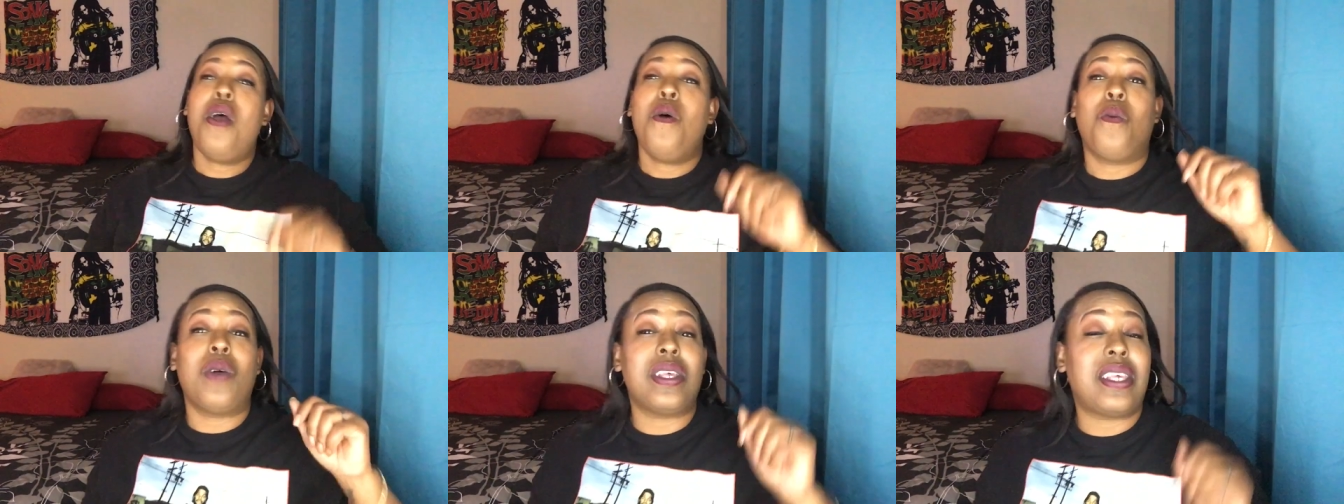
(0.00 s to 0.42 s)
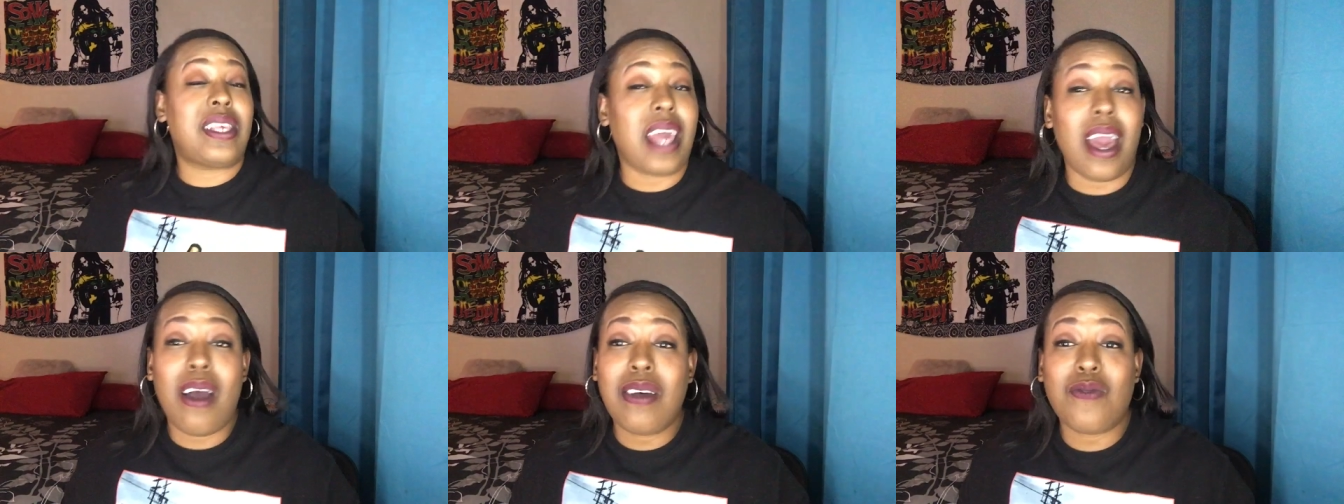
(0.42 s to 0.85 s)
When
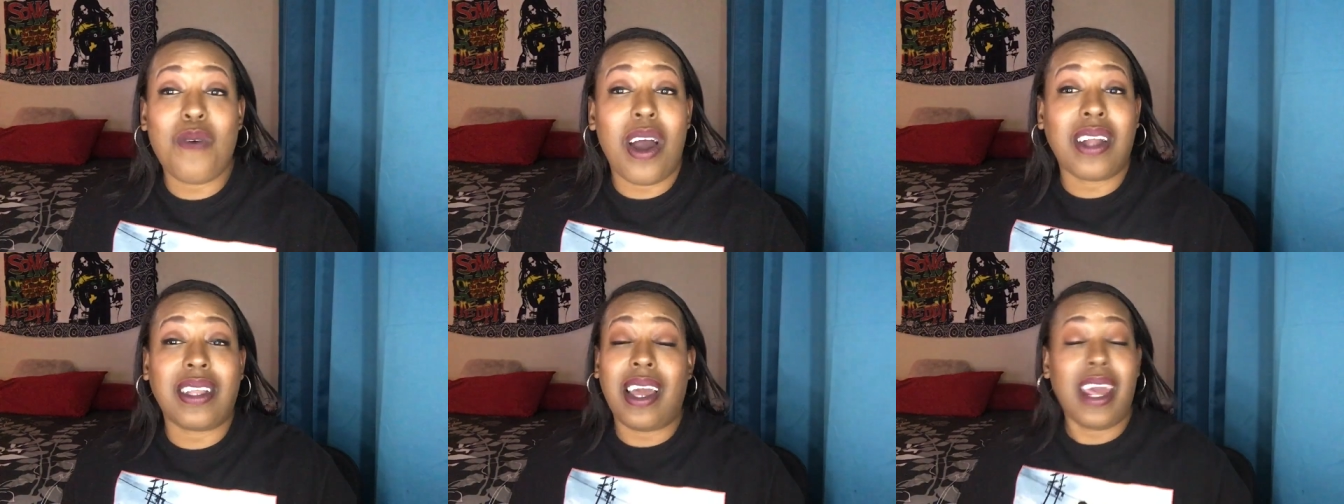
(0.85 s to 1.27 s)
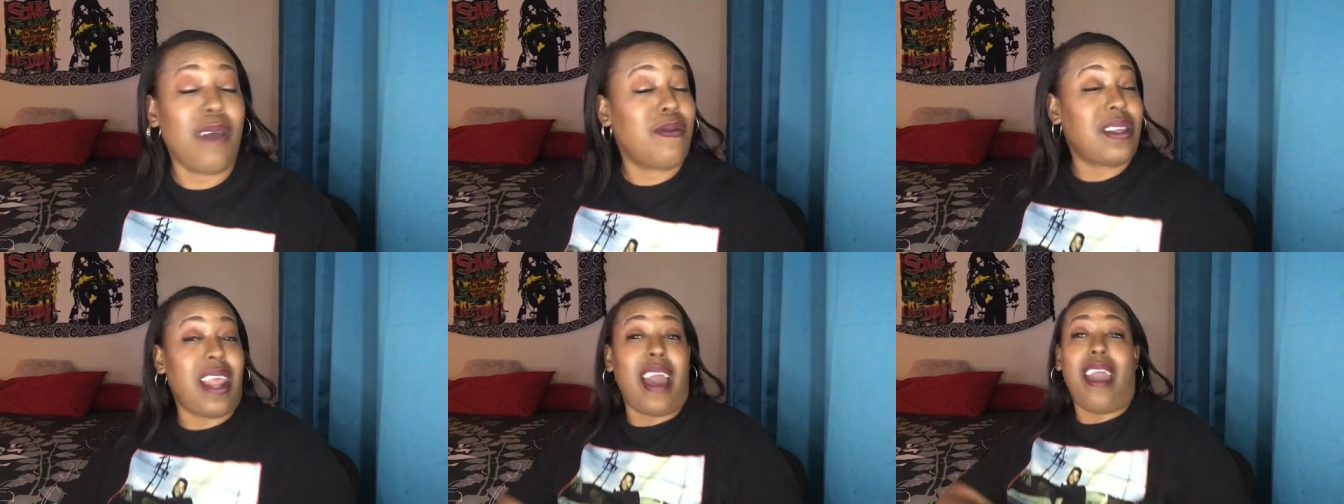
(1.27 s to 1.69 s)
Zell's walked in, he
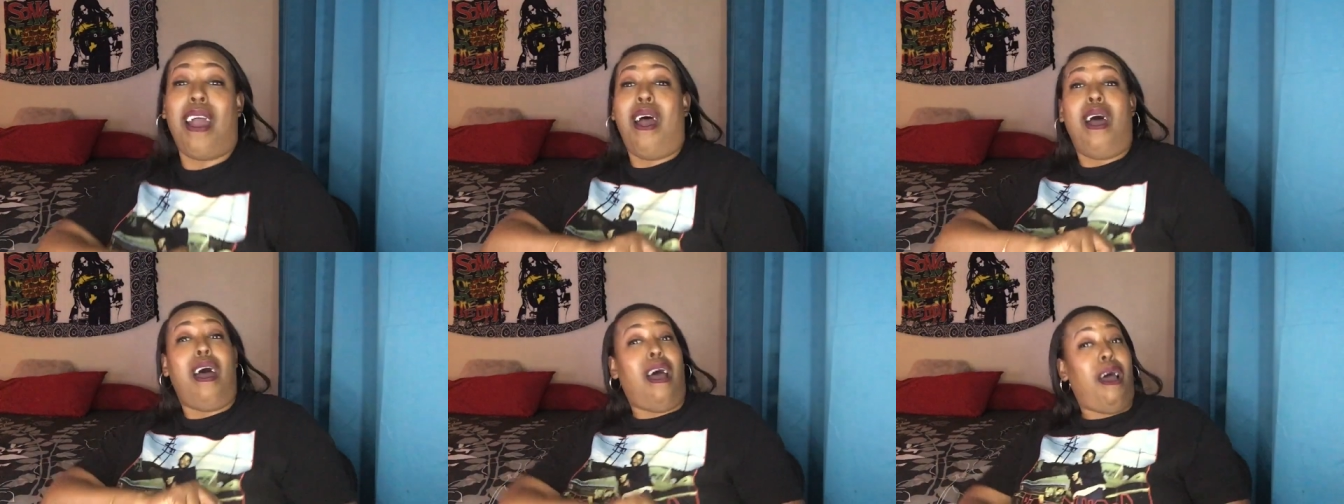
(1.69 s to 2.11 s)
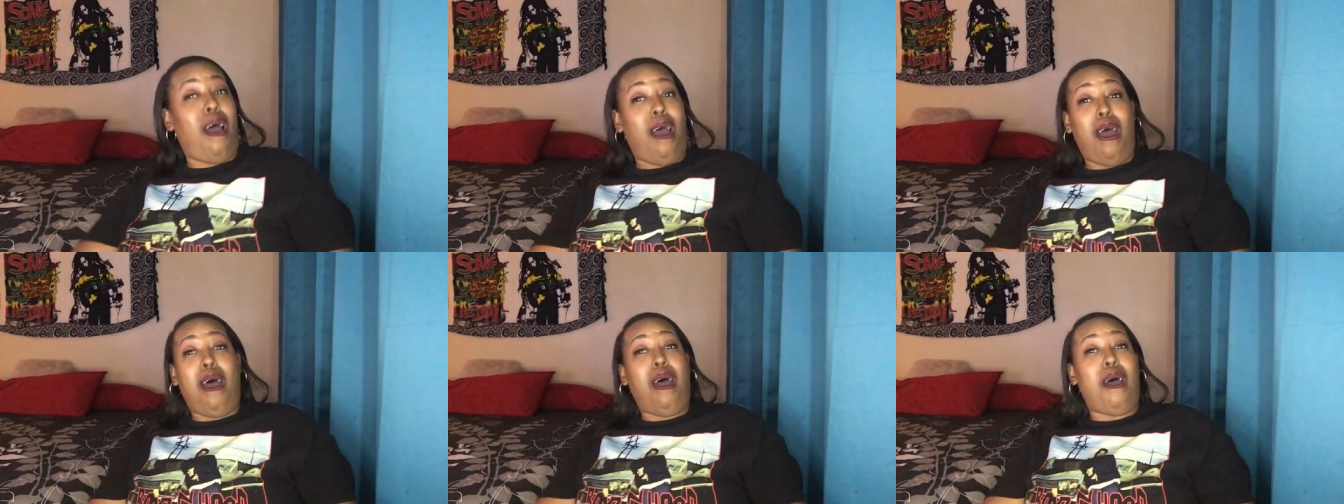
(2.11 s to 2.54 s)
was like,
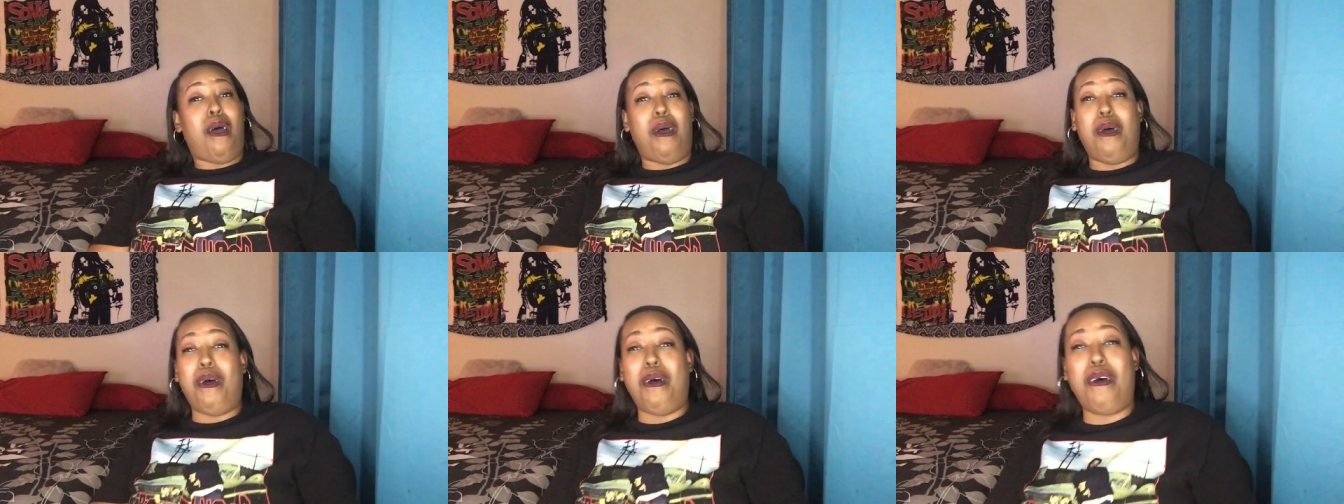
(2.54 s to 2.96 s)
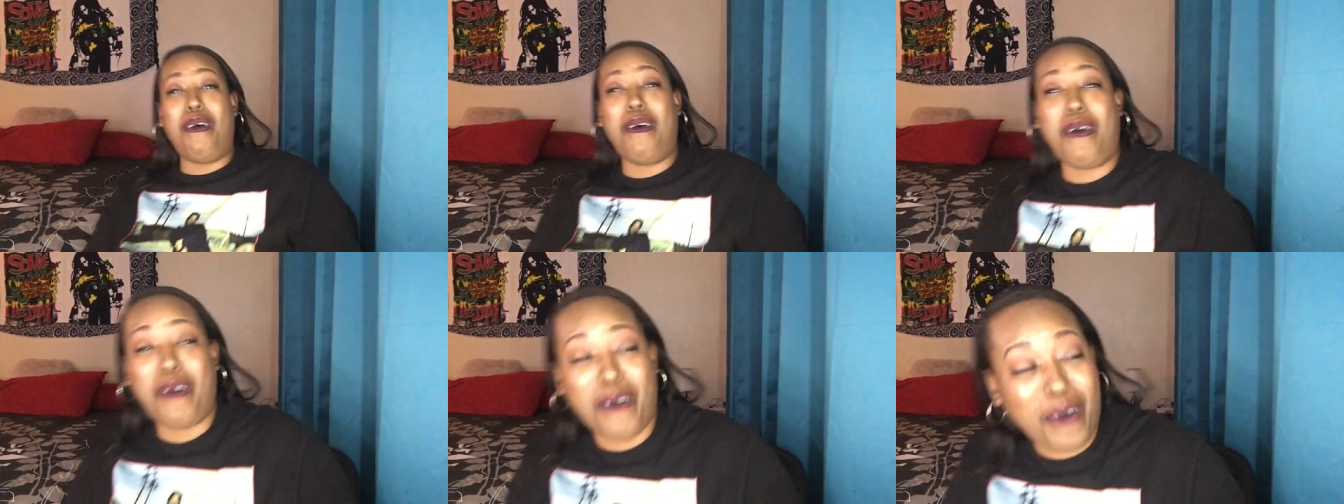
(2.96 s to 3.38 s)

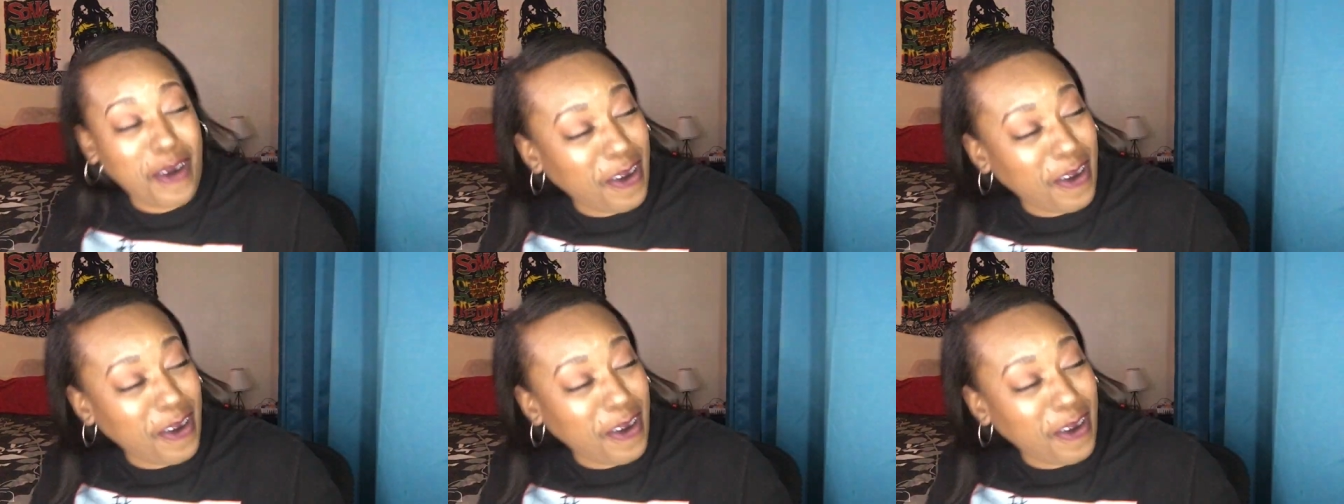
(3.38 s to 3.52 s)
oh.